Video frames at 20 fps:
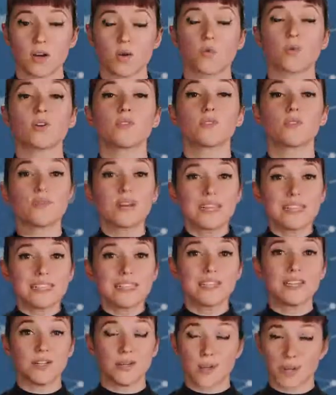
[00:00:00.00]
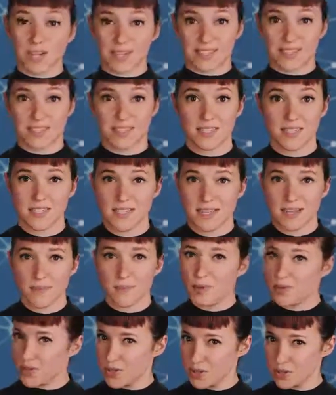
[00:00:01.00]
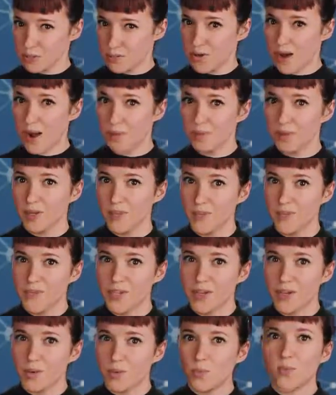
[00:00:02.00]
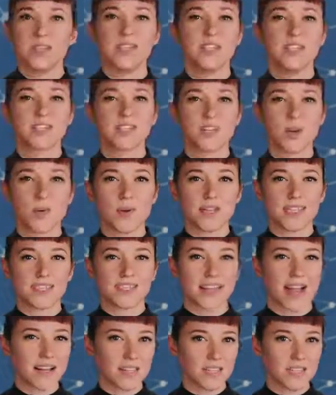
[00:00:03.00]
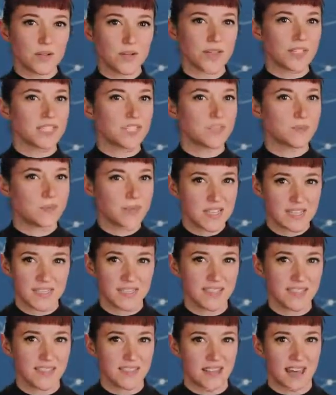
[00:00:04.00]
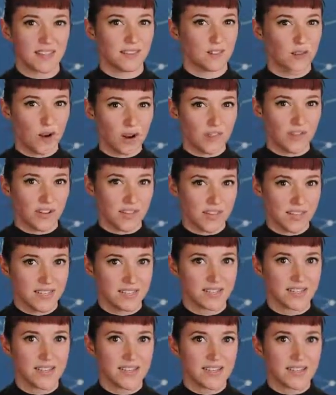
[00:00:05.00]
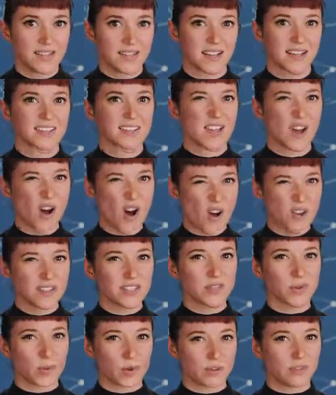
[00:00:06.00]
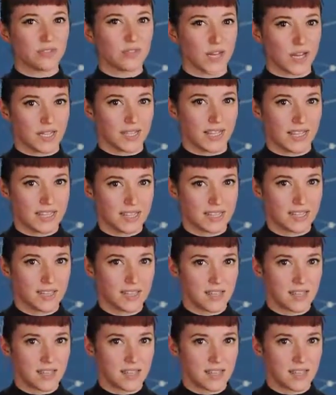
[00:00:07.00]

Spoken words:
We're really good at this, but there's a problem. We need to know exactly what species that larva is, because they all sort of look alike.